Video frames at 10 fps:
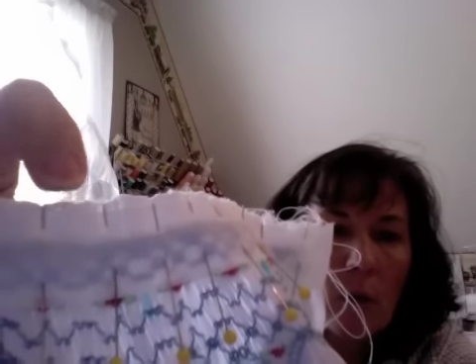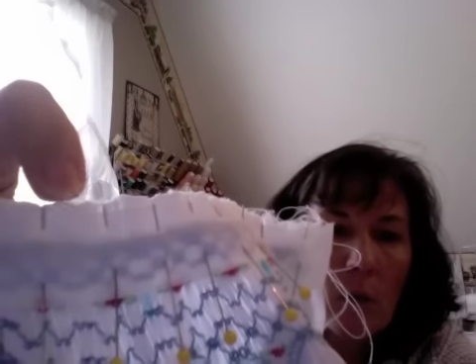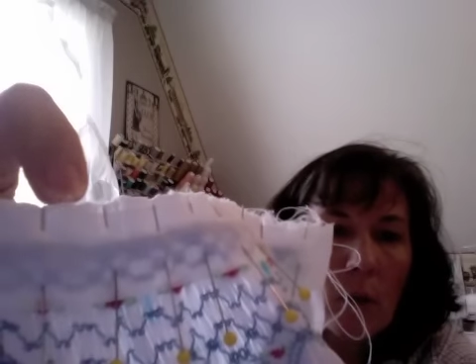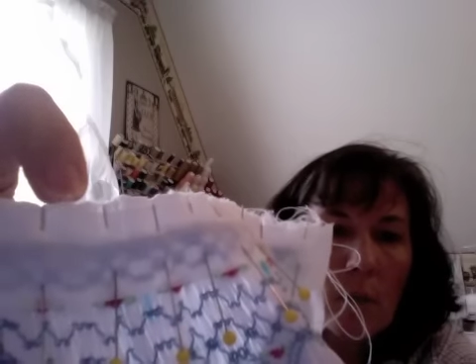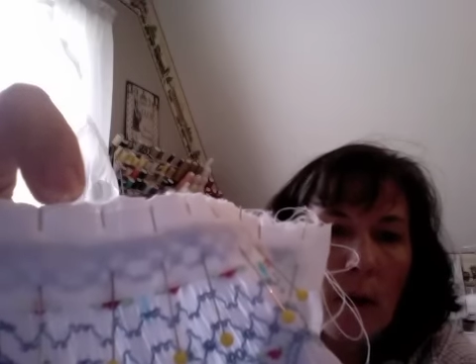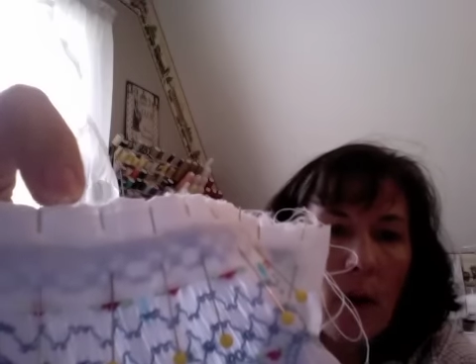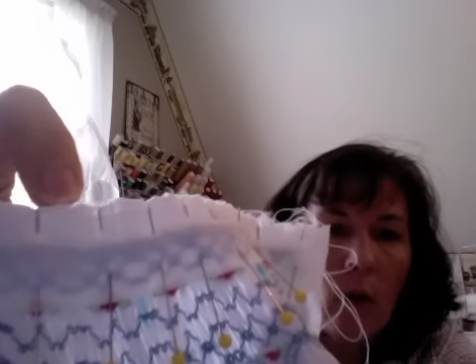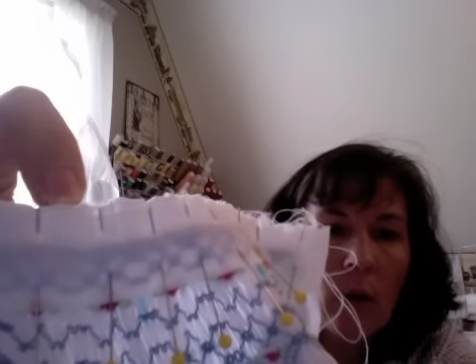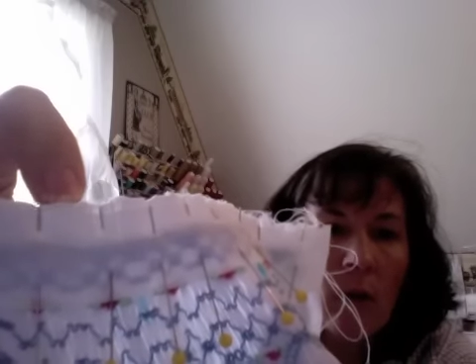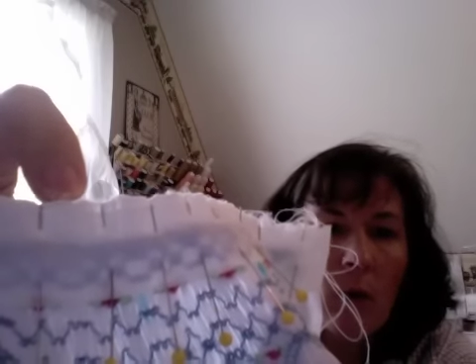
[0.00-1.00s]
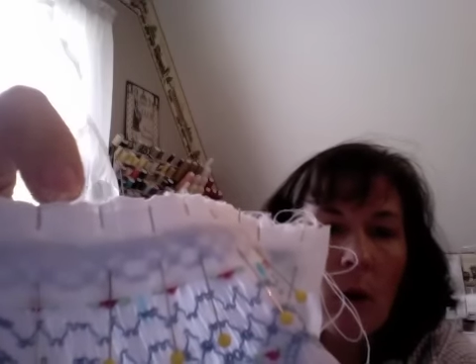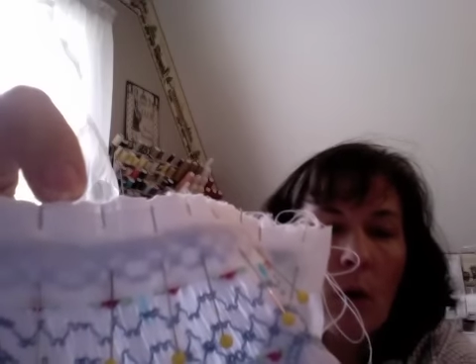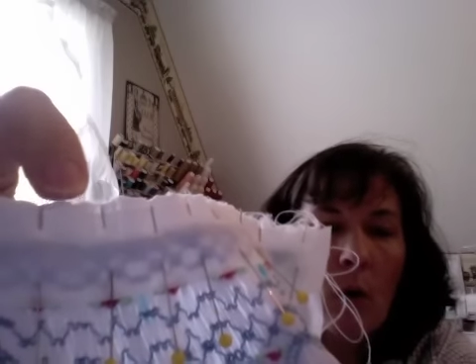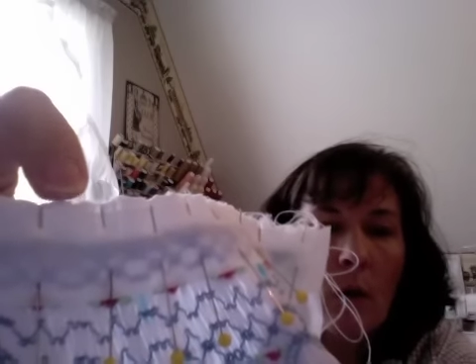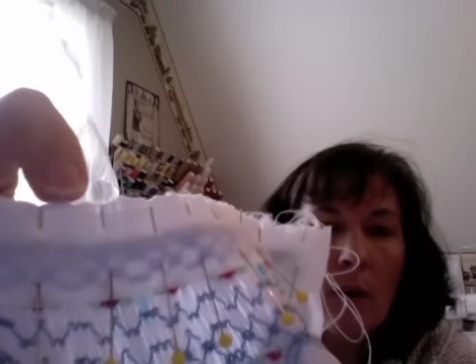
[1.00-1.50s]
which my holding
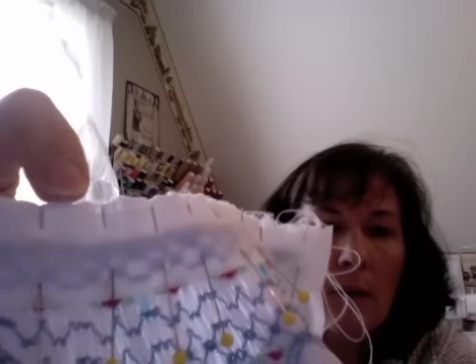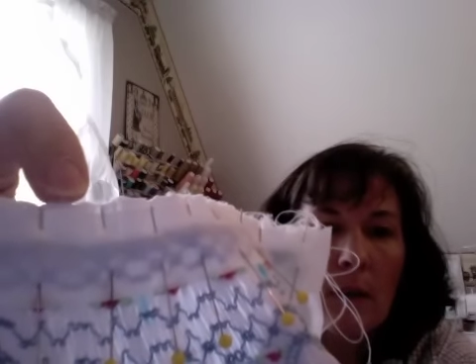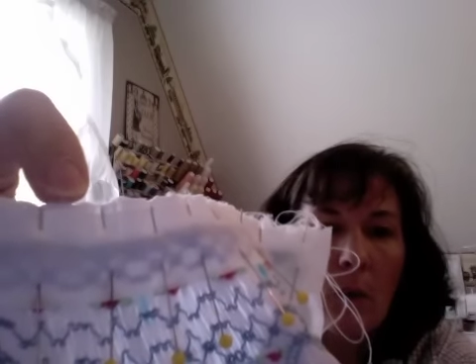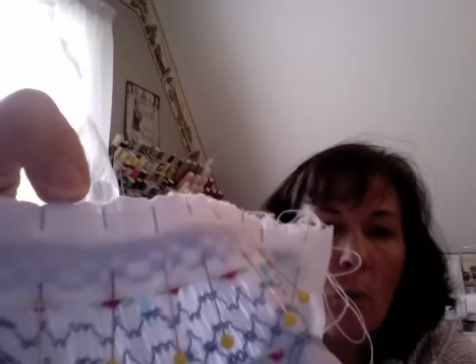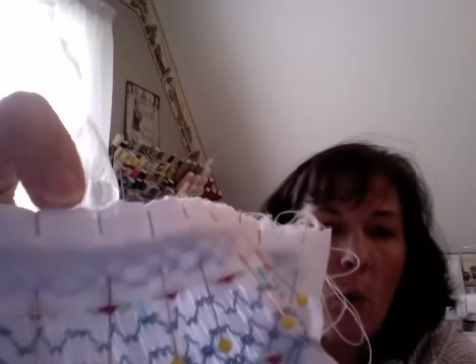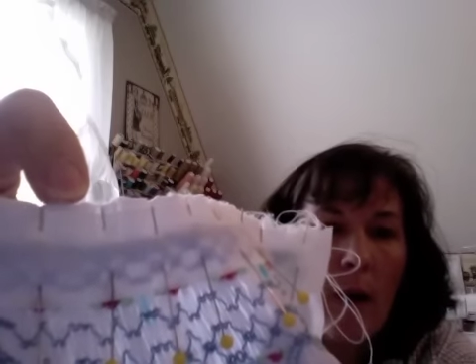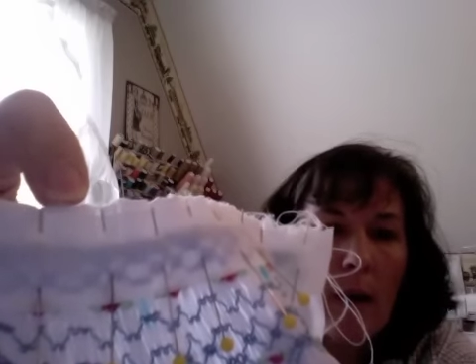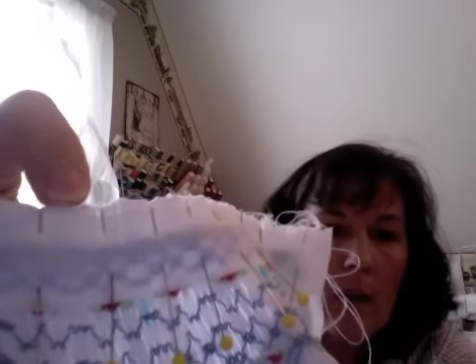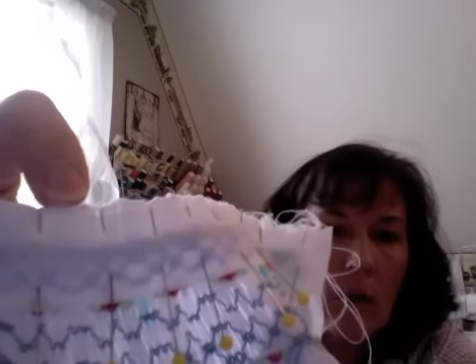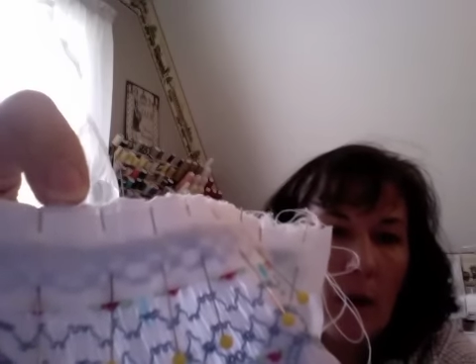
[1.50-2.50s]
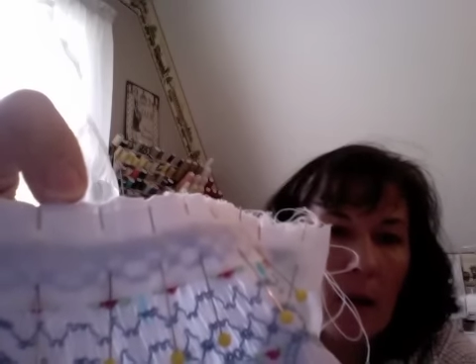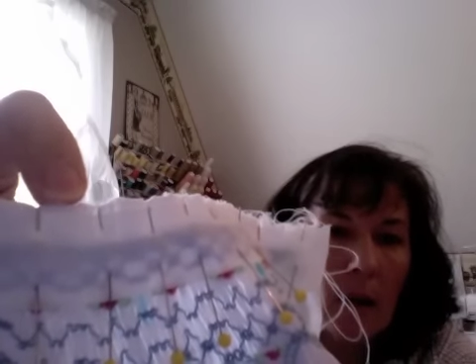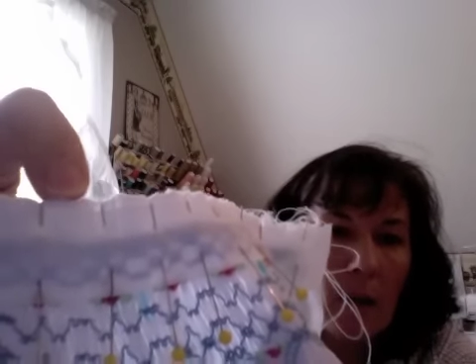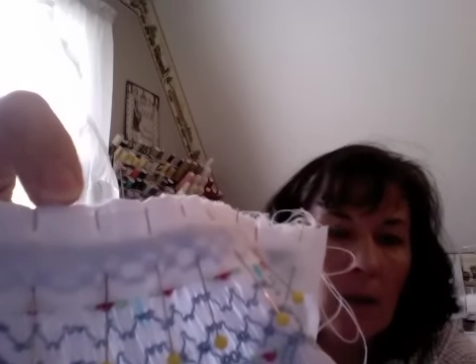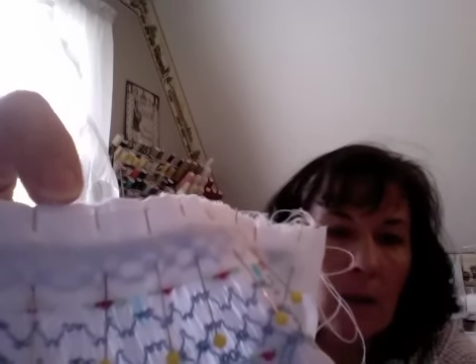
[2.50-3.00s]
row is white
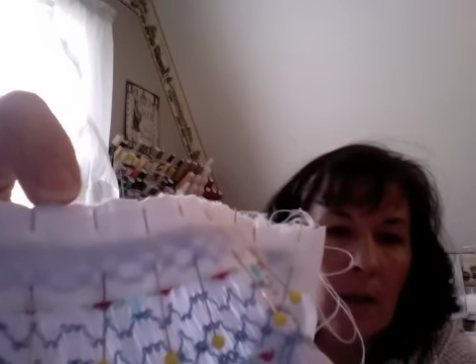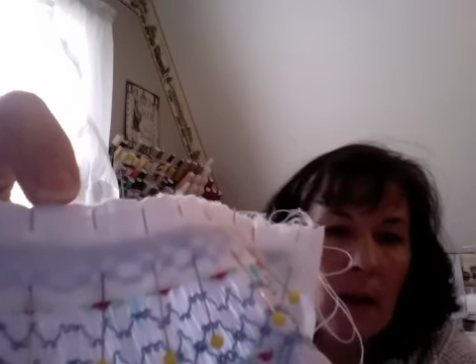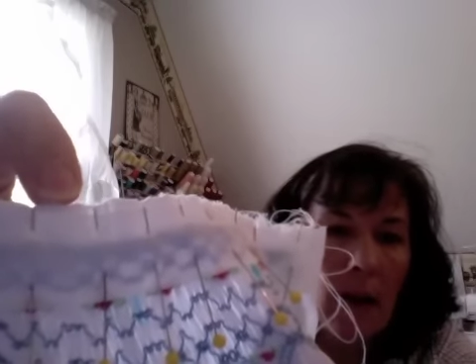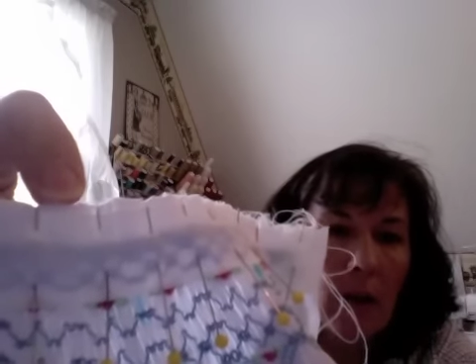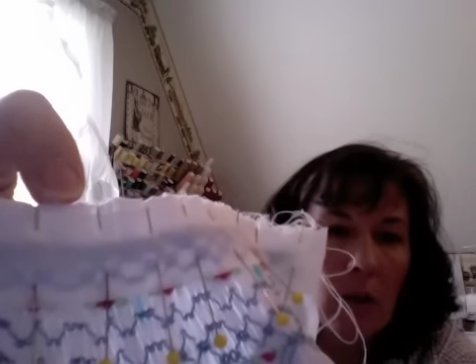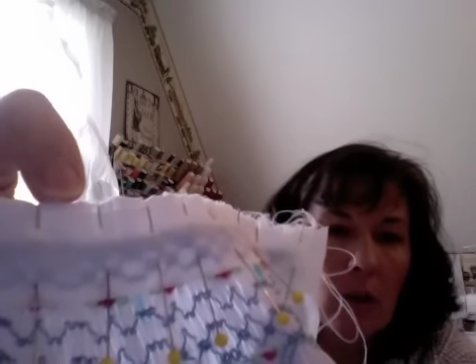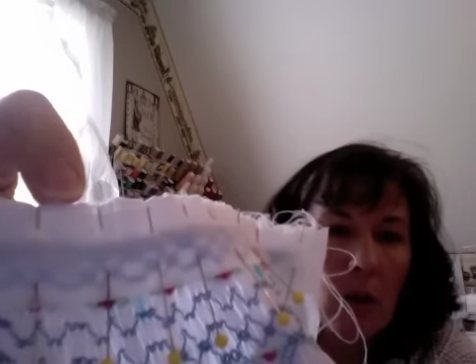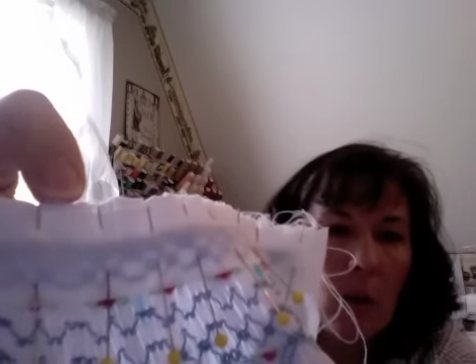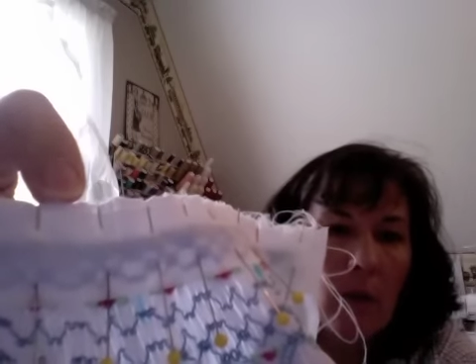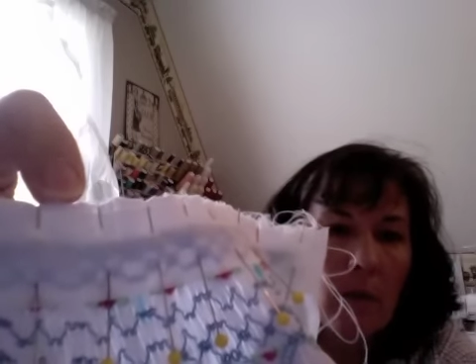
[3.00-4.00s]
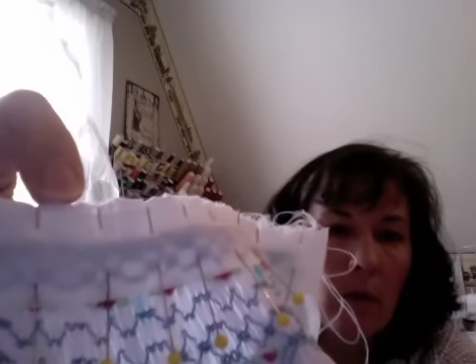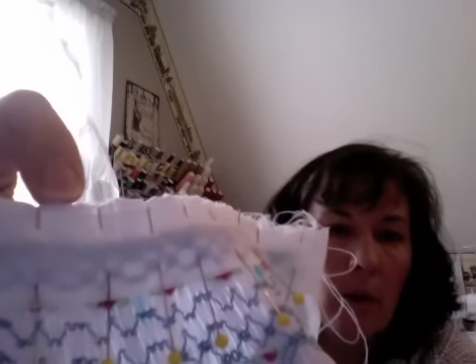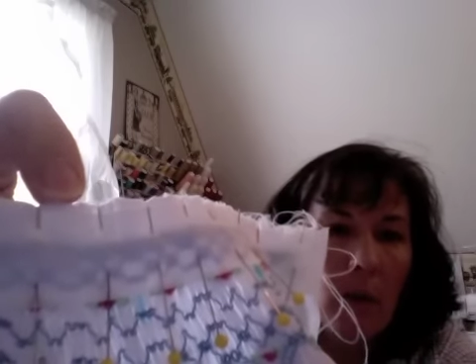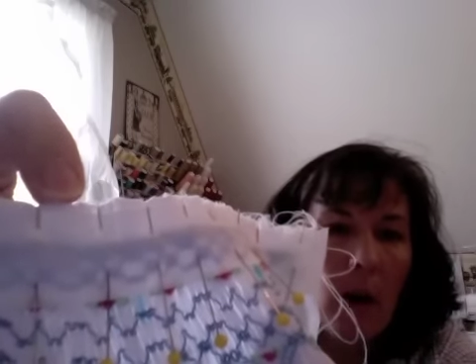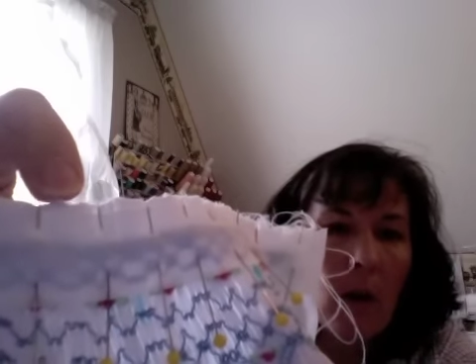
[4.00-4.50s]
thread, so it's not going to show up
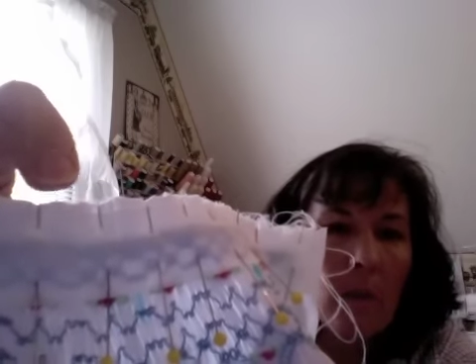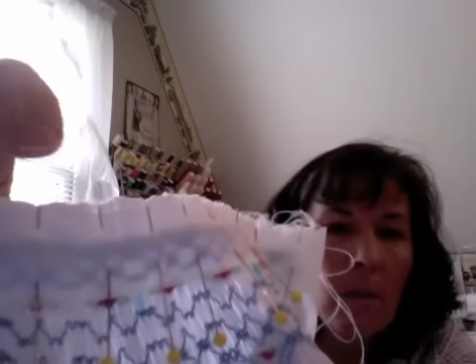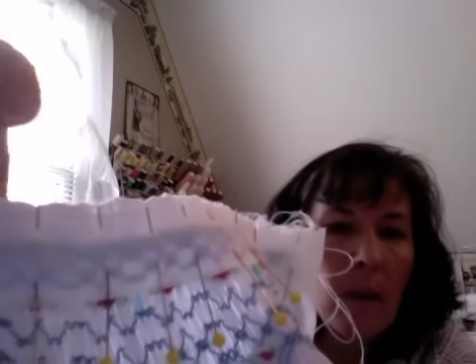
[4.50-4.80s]
very well.